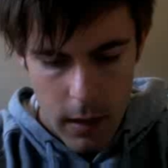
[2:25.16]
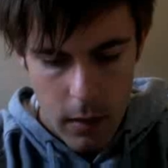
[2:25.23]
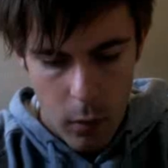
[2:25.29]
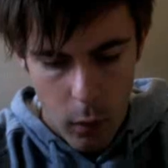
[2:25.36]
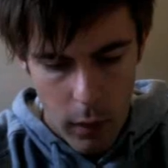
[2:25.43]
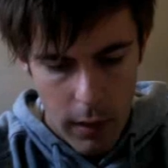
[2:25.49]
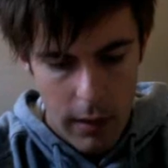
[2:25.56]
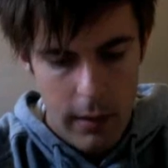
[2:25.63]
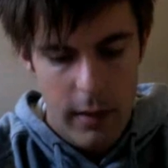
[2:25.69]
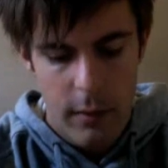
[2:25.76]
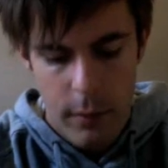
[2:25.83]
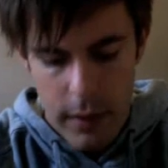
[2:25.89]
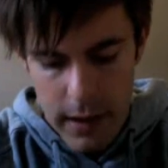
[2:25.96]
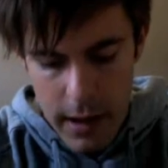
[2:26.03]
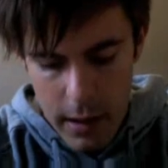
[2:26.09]
Well, it
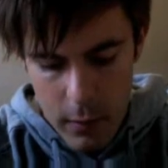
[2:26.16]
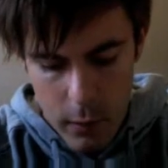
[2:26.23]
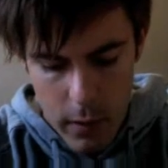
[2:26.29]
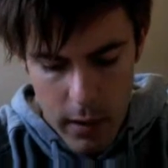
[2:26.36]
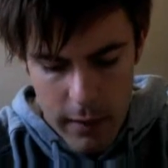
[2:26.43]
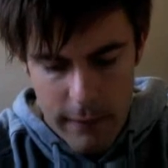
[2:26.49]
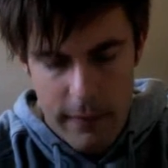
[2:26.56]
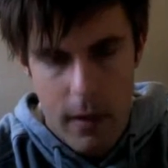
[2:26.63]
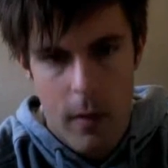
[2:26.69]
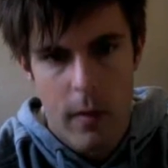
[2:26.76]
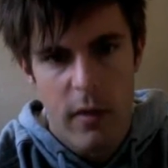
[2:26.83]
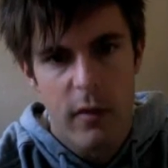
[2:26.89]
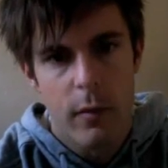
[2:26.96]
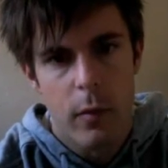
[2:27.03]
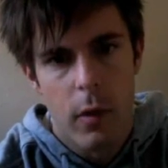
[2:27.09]
began when I found
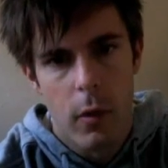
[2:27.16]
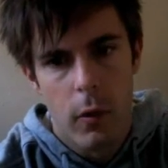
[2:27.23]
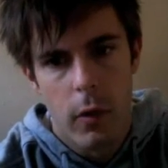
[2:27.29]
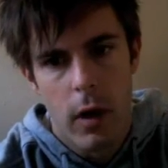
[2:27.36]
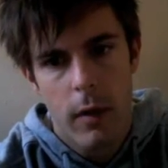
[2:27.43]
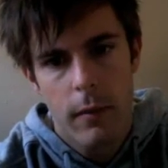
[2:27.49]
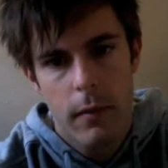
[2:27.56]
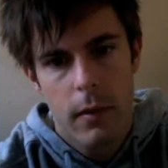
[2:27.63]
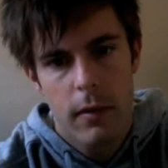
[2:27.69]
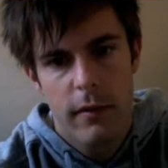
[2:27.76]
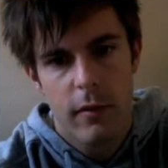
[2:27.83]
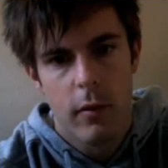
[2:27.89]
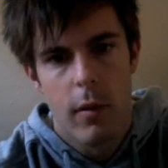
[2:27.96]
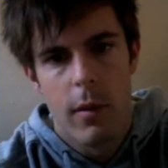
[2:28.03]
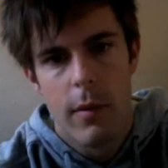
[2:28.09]
this program
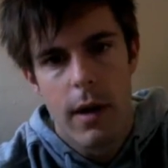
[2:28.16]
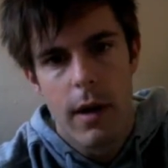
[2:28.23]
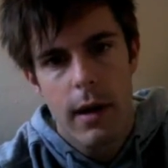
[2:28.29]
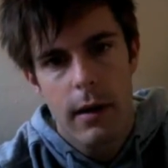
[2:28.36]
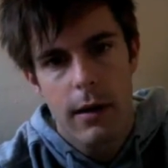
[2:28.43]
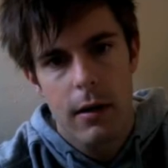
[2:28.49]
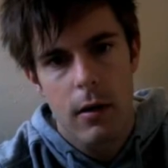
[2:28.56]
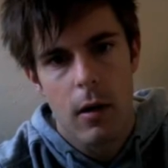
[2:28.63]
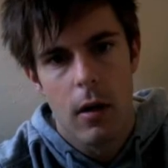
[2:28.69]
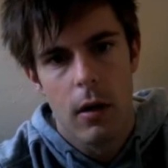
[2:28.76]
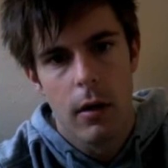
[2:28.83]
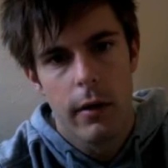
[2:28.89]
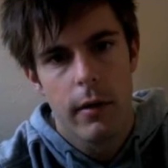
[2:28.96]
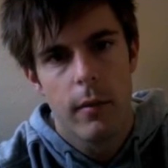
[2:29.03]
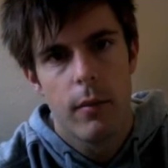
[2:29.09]
for my Mac
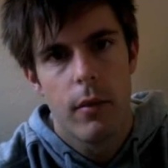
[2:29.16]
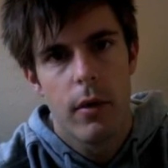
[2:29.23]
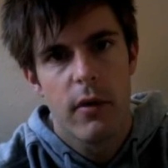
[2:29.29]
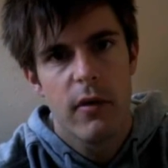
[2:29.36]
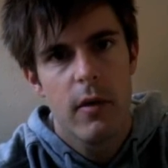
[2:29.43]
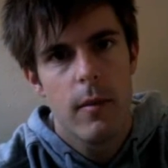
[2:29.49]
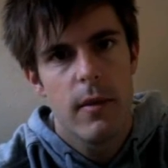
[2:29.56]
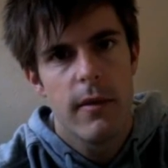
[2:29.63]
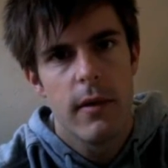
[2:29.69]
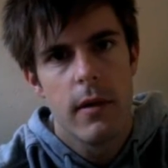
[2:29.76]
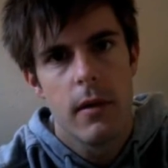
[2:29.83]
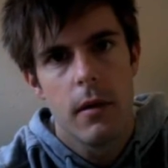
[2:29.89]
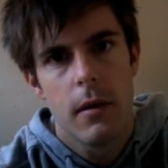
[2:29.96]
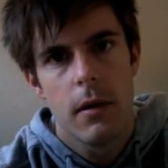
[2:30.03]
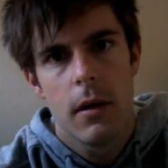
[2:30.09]
called Proximity.
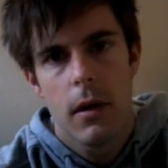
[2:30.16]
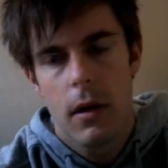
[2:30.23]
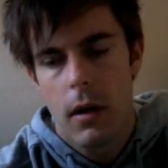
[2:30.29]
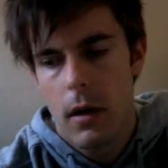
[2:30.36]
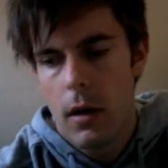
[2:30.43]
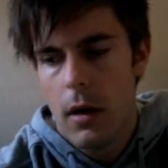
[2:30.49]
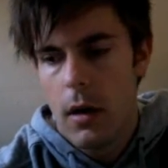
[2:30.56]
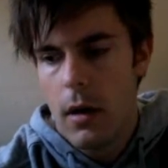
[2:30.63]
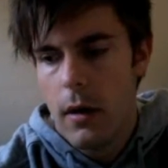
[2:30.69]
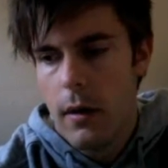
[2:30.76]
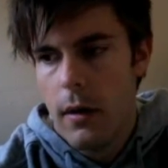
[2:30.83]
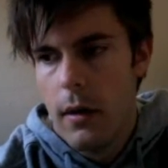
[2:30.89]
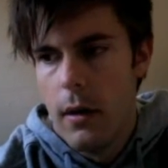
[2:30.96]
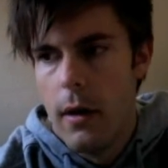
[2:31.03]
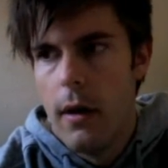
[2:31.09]

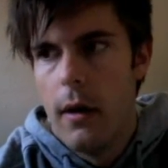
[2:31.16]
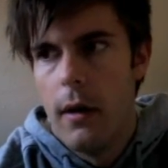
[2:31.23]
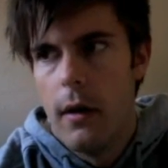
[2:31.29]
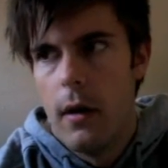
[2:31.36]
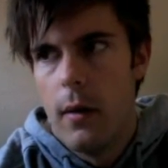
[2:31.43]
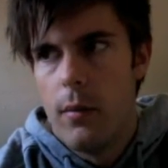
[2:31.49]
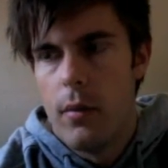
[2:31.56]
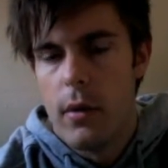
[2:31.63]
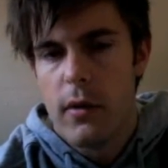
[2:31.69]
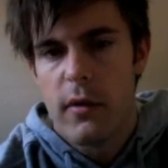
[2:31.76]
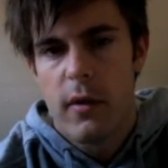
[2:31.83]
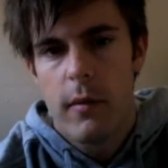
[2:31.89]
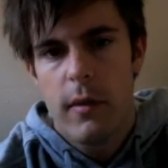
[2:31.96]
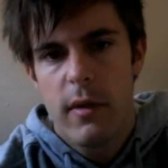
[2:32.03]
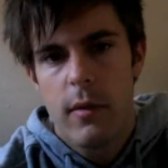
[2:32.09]
And uh,
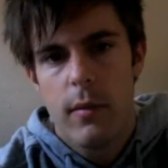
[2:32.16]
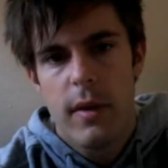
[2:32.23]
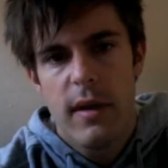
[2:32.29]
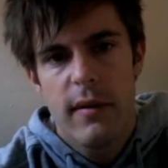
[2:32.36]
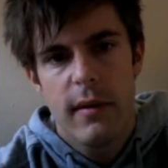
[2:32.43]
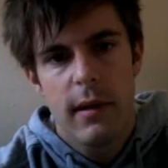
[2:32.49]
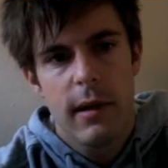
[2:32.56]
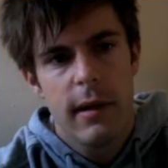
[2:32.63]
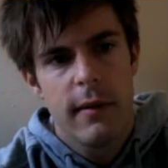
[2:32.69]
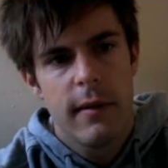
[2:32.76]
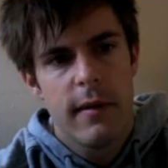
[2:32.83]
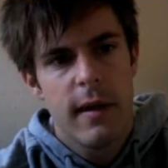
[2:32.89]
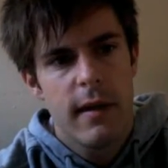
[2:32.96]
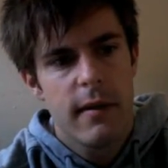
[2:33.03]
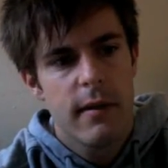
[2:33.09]
Proximity basically
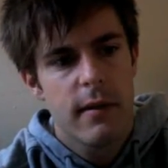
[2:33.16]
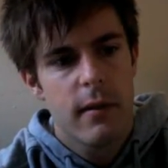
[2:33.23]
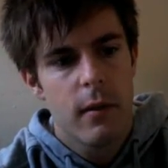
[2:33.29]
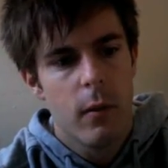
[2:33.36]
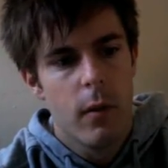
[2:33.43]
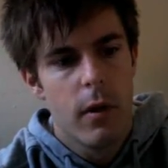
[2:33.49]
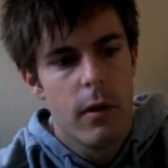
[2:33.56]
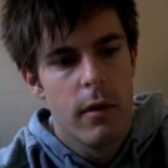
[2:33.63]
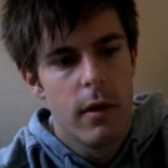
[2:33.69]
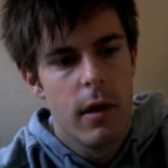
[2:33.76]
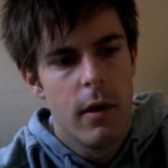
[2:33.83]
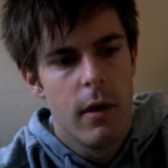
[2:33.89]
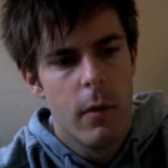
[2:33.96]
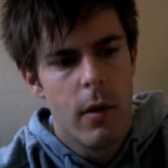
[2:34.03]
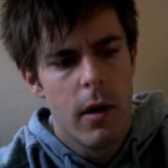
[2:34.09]
detects when
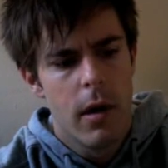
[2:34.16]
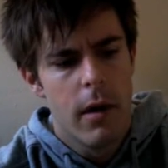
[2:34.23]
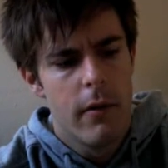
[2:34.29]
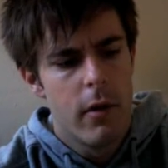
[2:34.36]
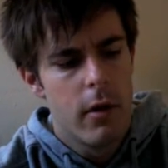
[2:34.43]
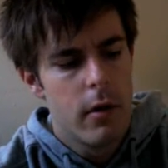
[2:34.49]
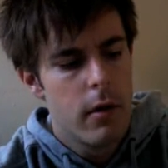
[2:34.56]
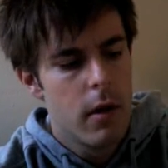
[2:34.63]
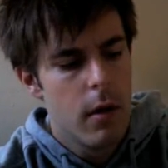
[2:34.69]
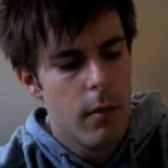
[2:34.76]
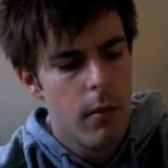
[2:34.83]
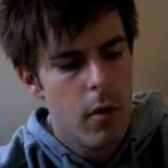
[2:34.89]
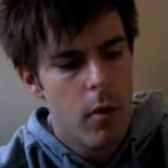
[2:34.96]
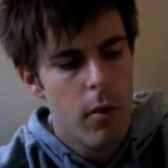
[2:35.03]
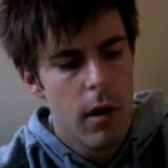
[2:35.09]
whenever a
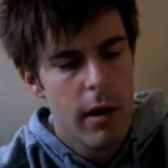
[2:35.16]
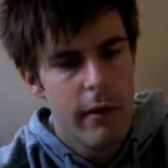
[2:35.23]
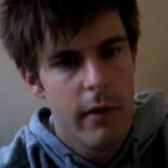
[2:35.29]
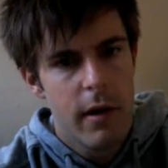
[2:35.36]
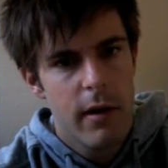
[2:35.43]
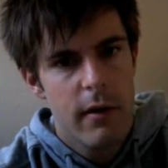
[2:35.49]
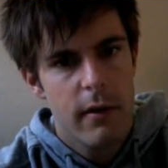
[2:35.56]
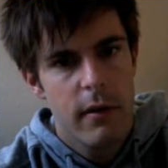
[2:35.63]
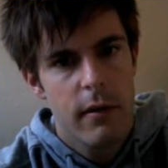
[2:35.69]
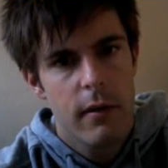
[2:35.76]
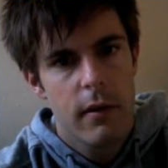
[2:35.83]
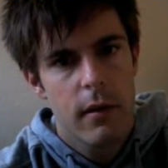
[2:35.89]
mobile device